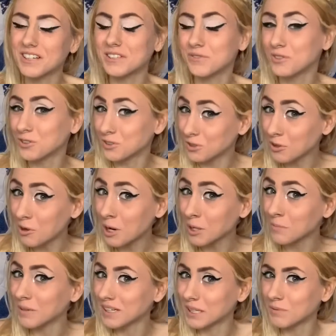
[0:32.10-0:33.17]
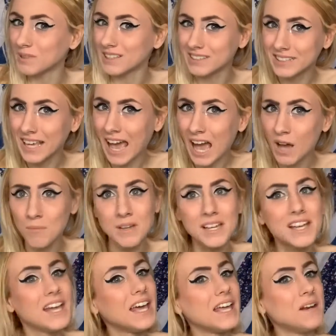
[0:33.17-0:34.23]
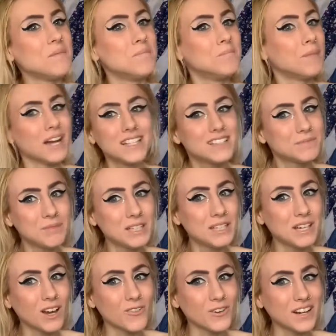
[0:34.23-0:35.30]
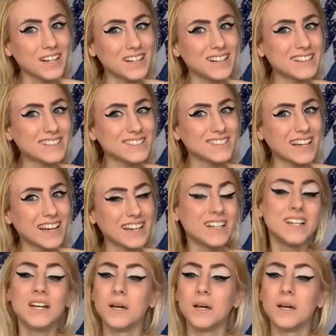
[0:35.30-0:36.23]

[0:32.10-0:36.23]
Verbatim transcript: if you're new here, my name is Gab, and it might be a rainy day outside,